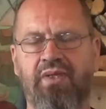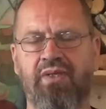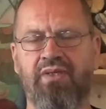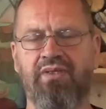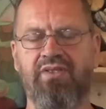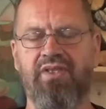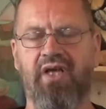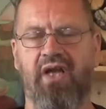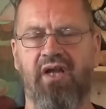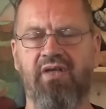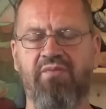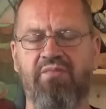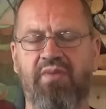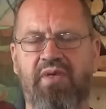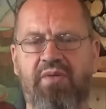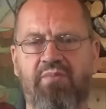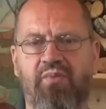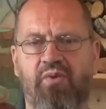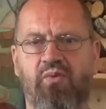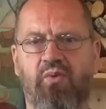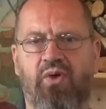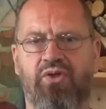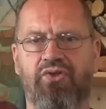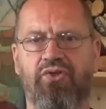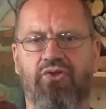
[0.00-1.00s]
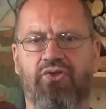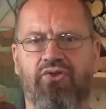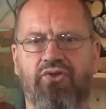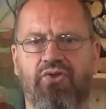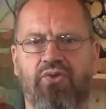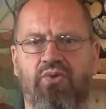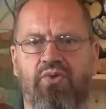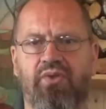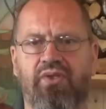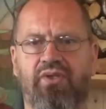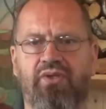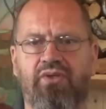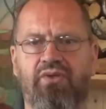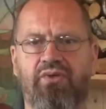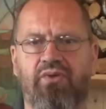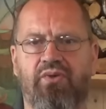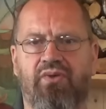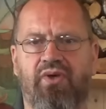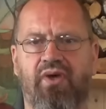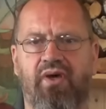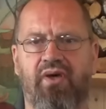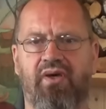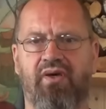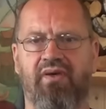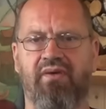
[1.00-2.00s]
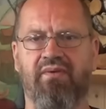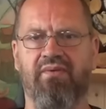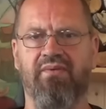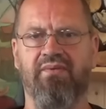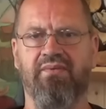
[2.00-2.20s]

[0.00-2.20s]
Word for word: telling people what to do in the UK.